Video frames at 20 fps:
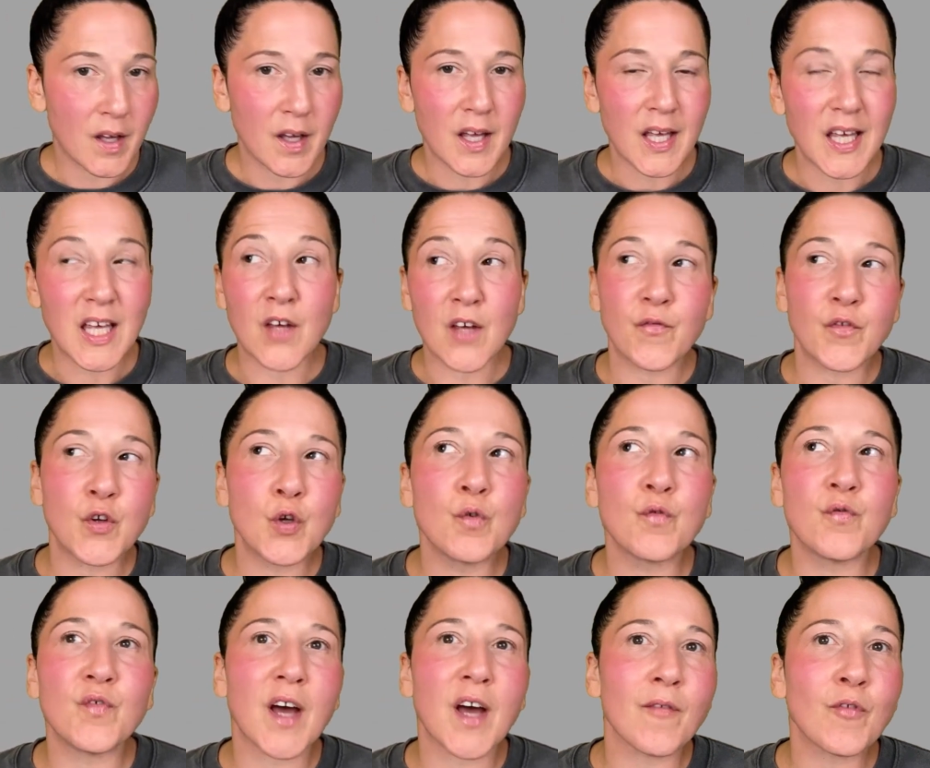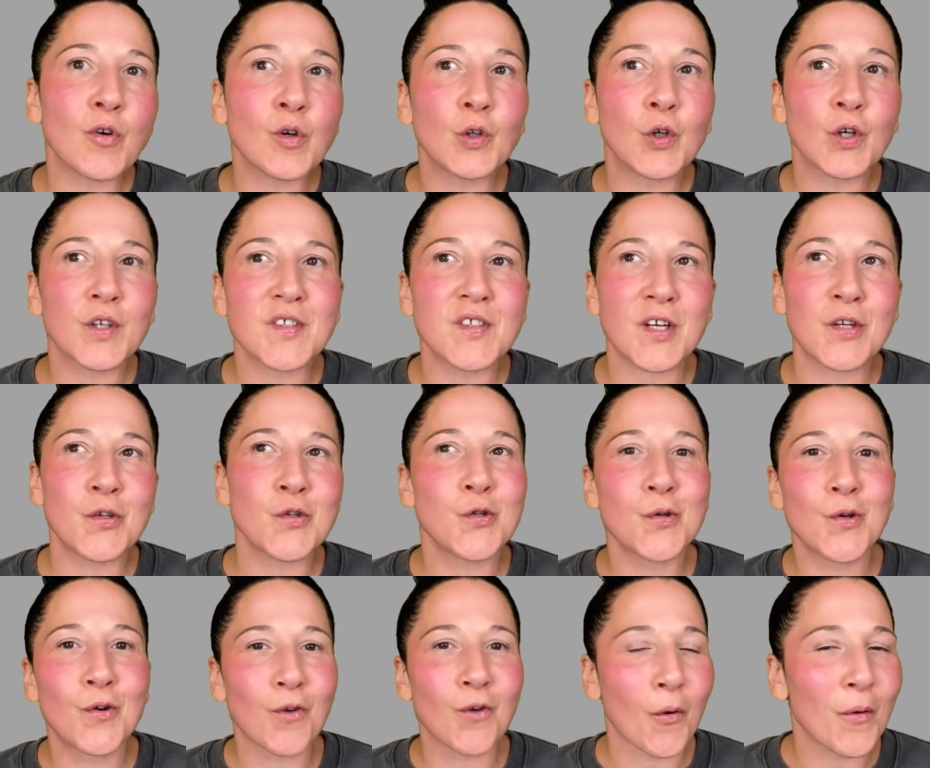if you've never looked into
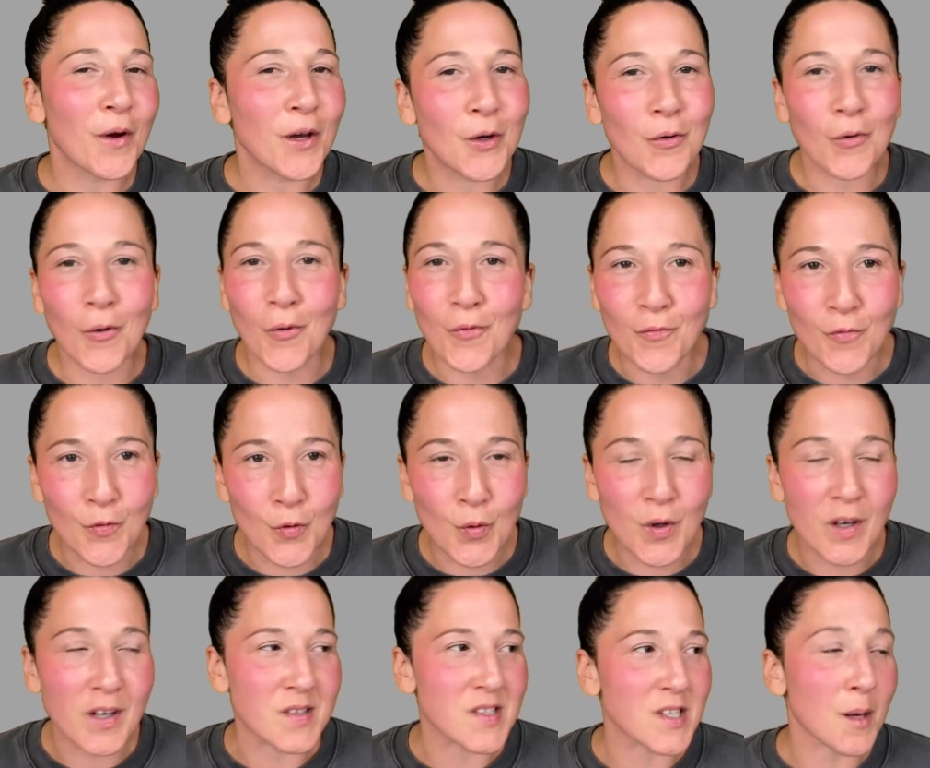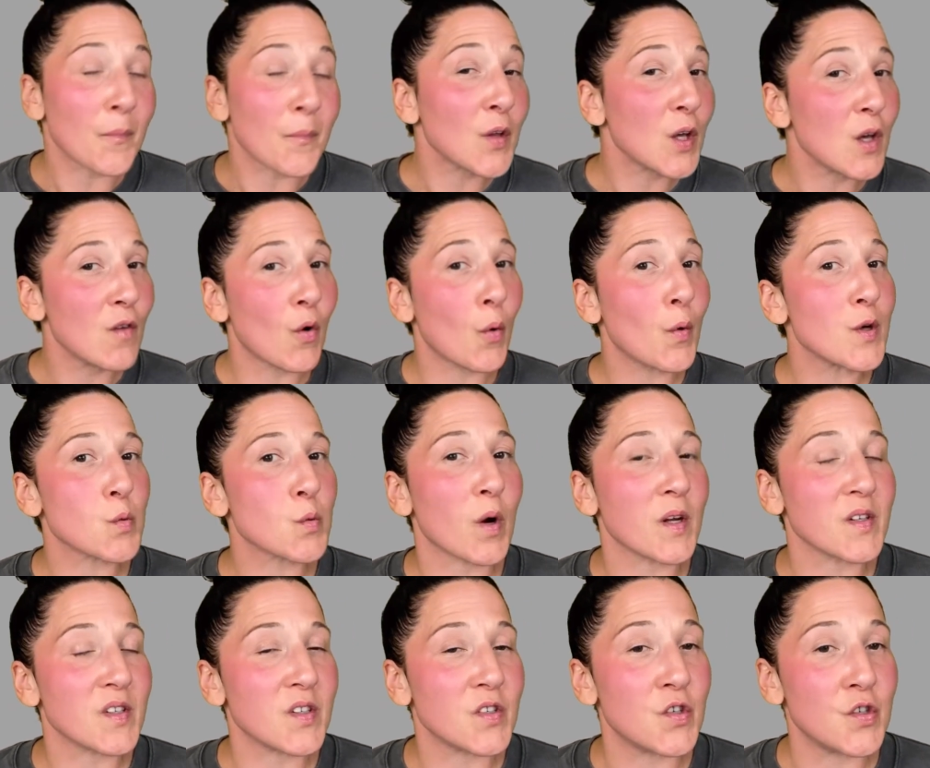growing your own food and it's something you've always
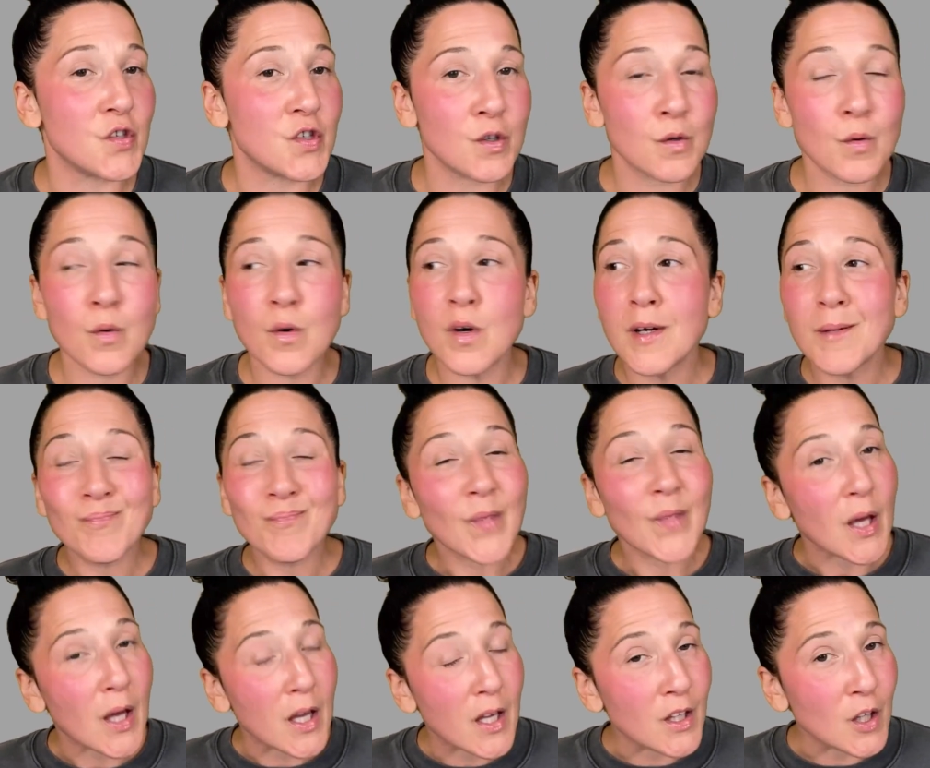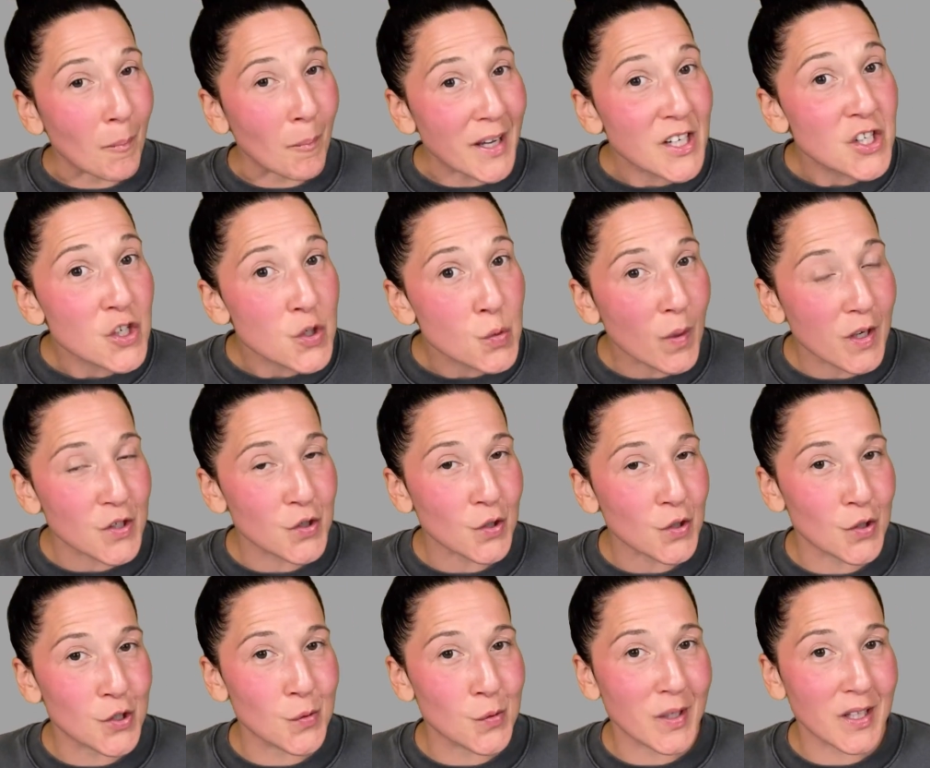wanted to do, you may just want to start
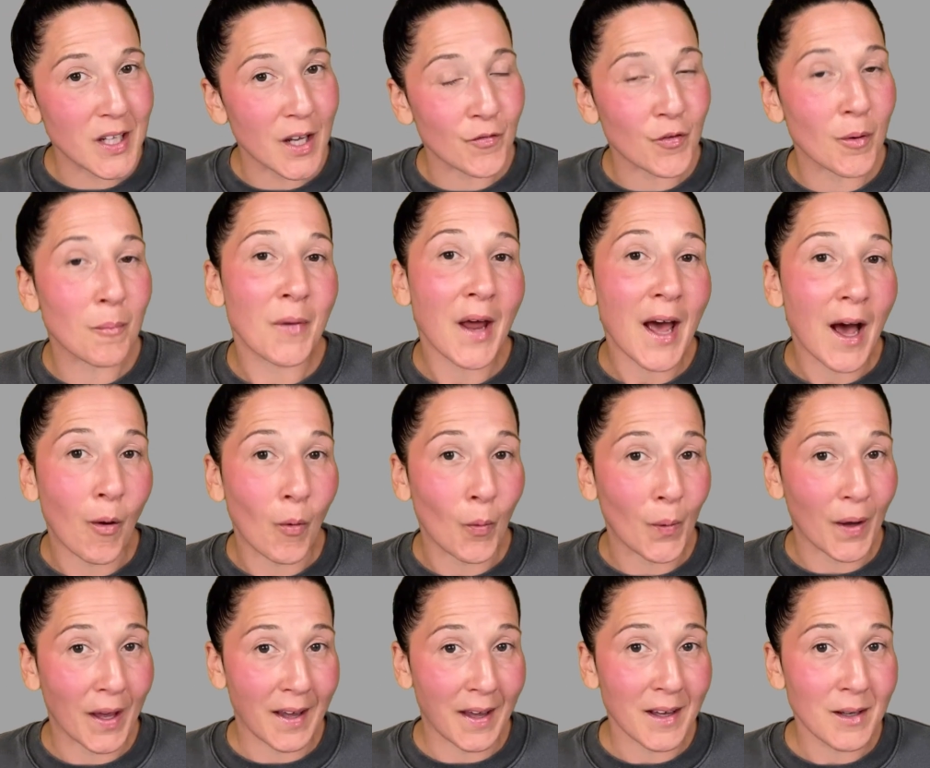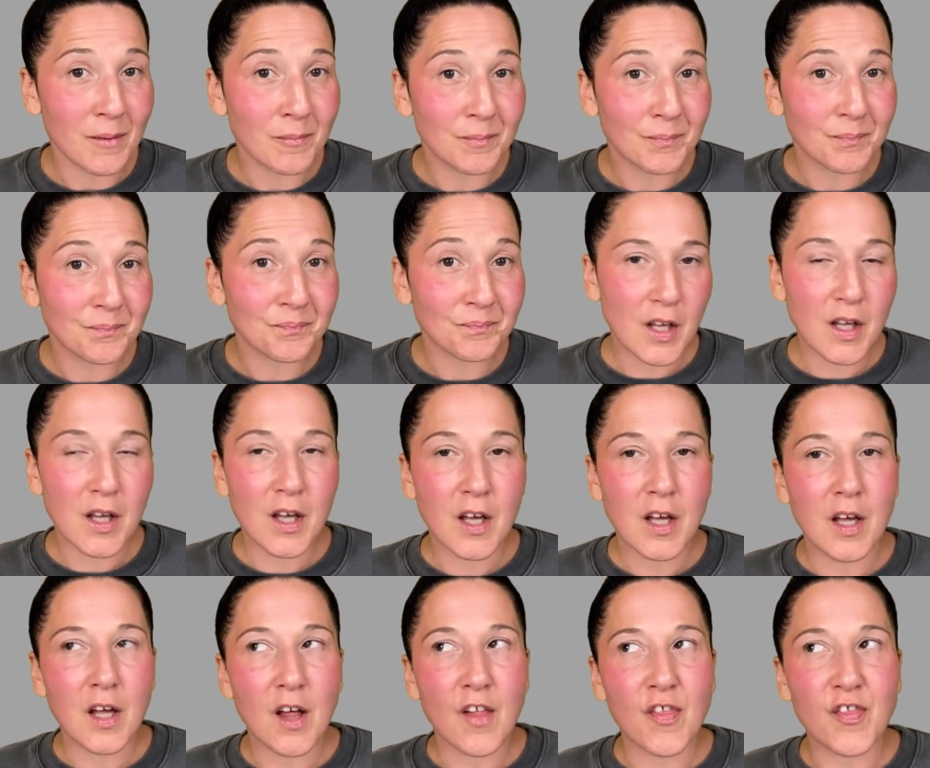doing that from now, okay?
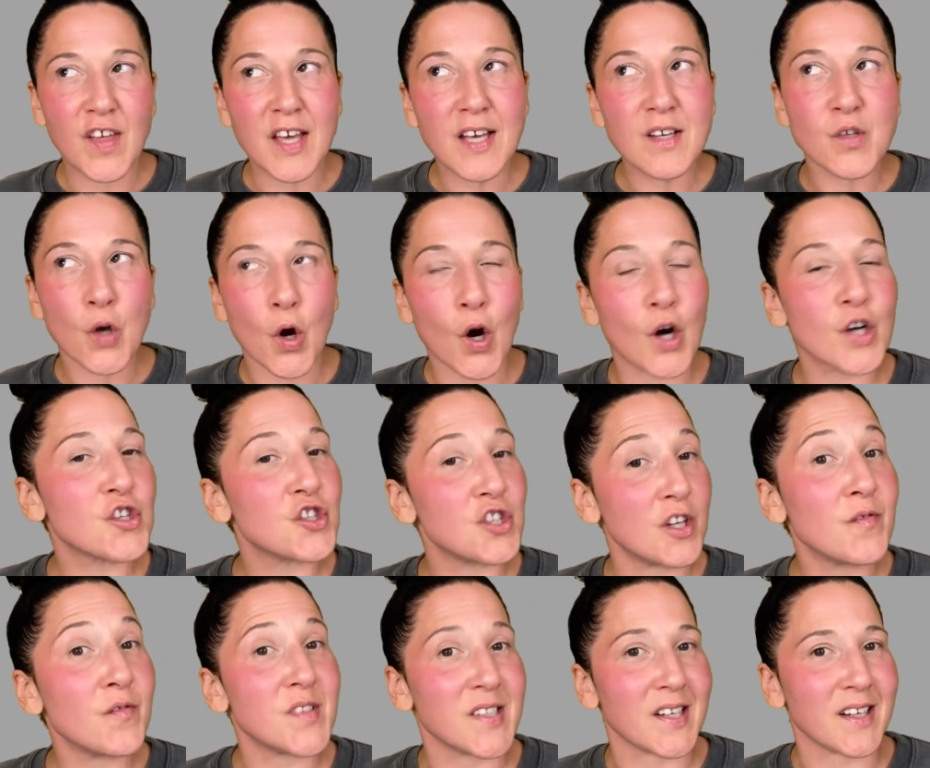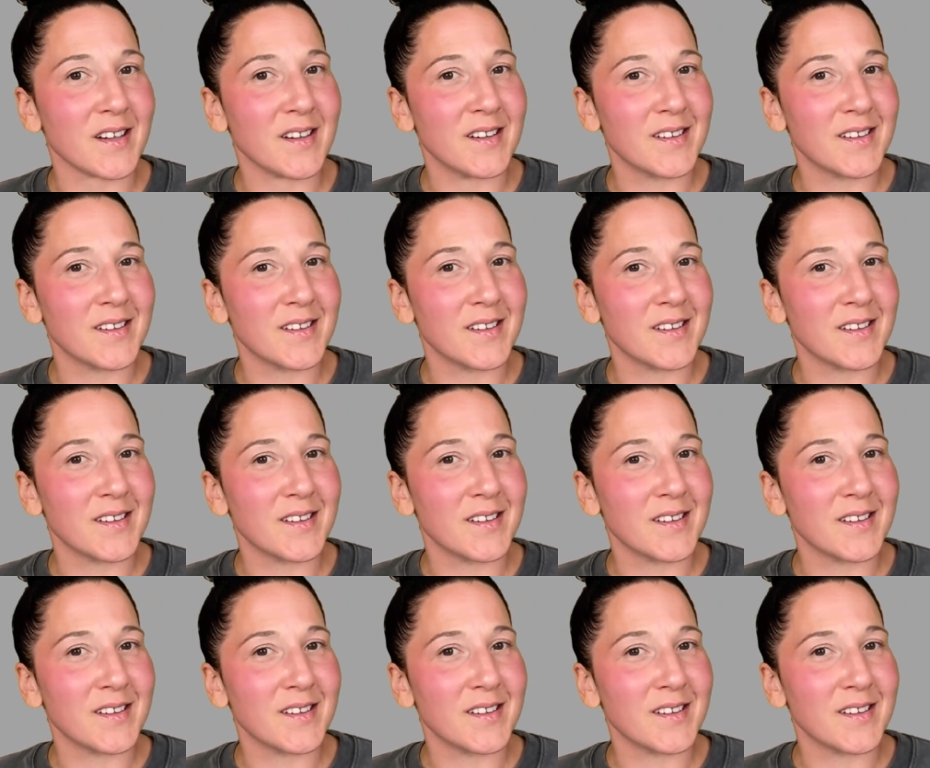Things are shifting,